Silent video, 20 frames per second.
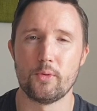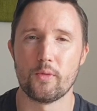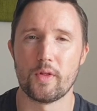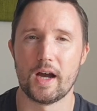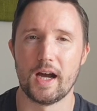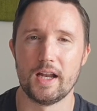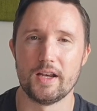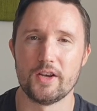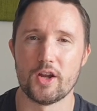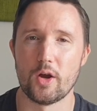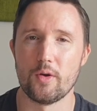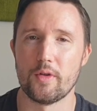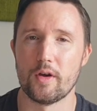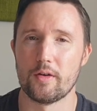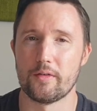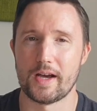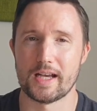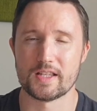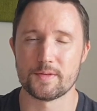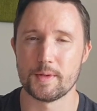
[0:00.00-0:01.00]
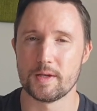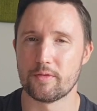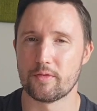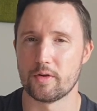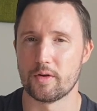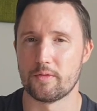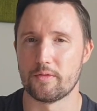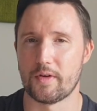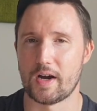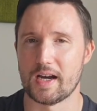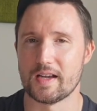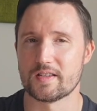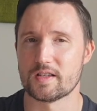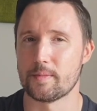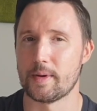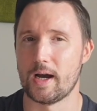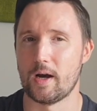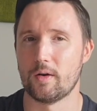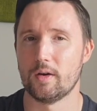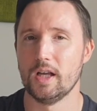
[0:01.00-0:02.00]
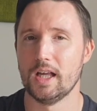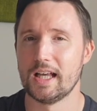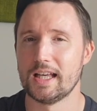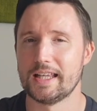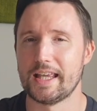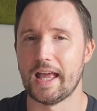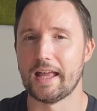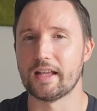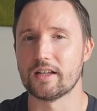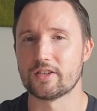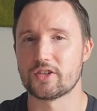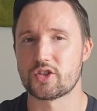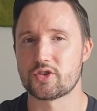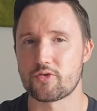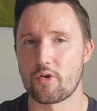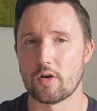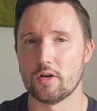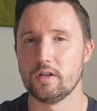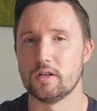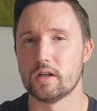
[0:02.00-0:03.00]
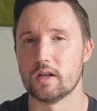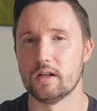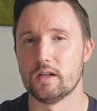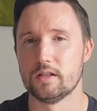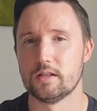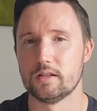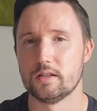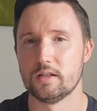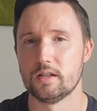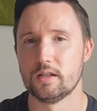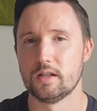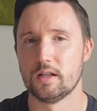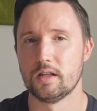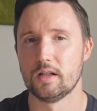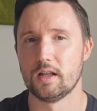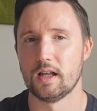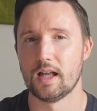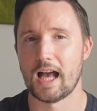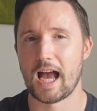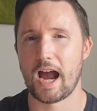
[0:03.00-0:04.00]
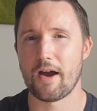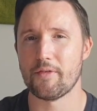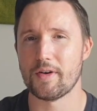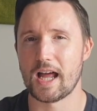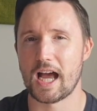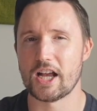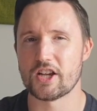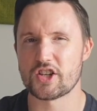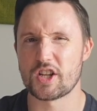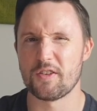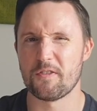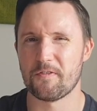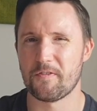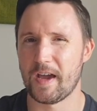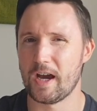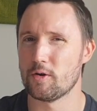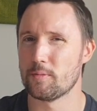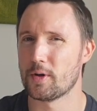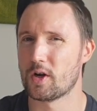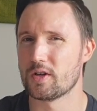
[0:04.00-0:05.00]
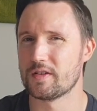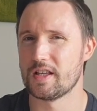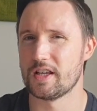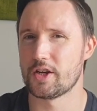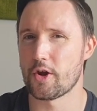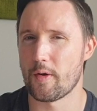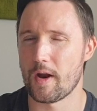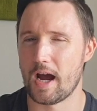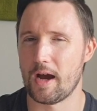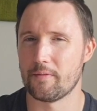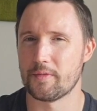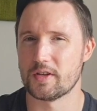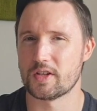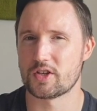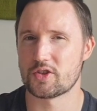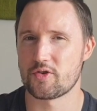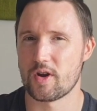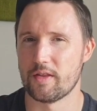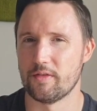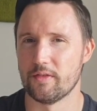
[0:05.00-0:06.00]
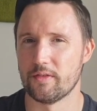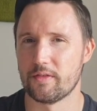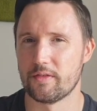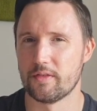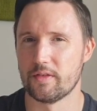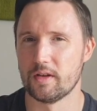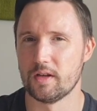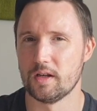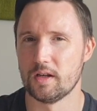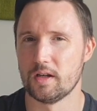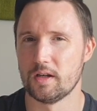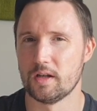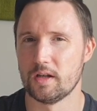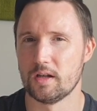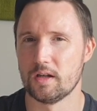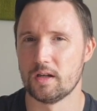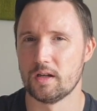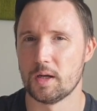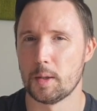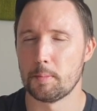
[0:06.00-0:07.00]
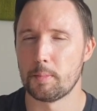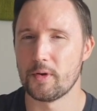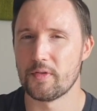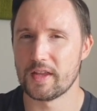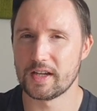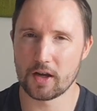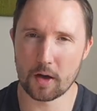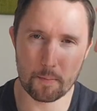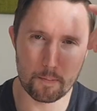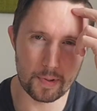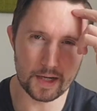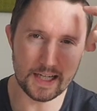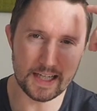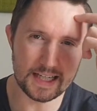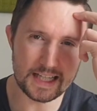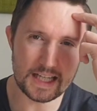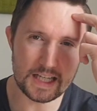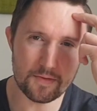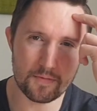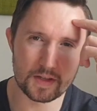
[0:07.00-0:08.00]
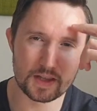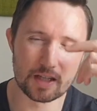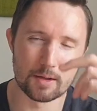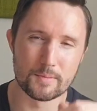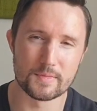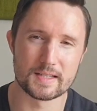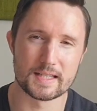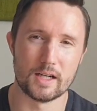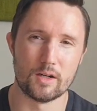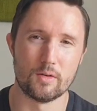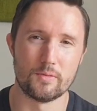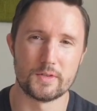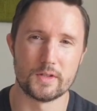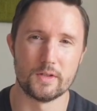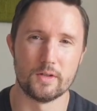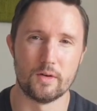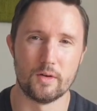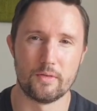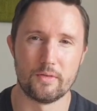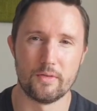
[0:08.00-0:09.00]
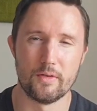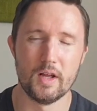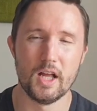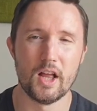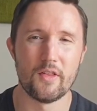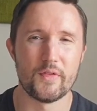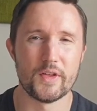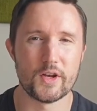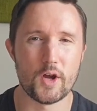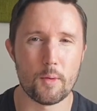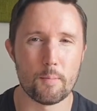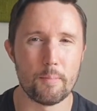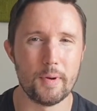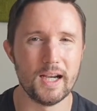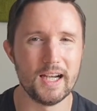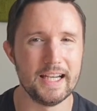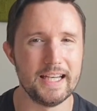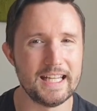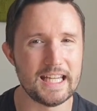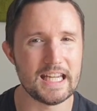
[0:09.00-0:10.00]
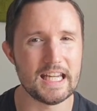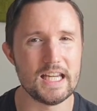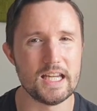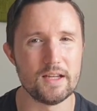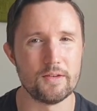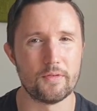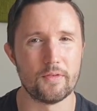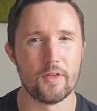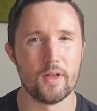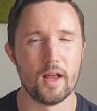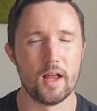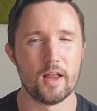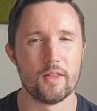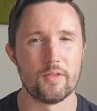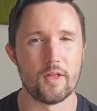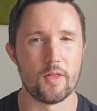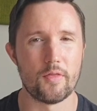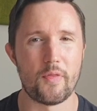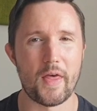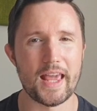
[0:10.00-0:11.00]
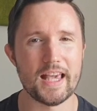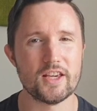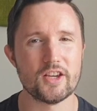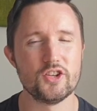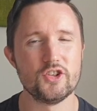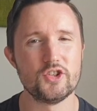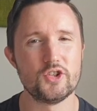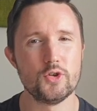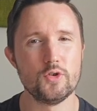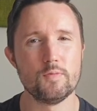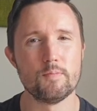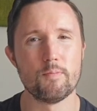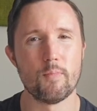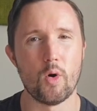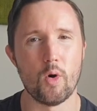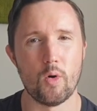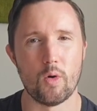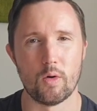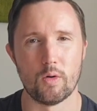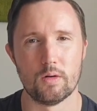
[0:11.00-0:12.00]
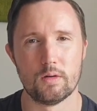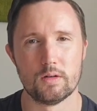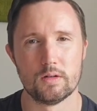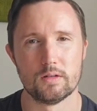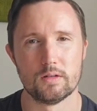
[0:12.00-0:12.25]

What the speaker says: that I know that have asked me for advice about getting stronger haven't actually failed because they don't have the strength, but they don't believe in themselves enough. They don't believe that they can do more.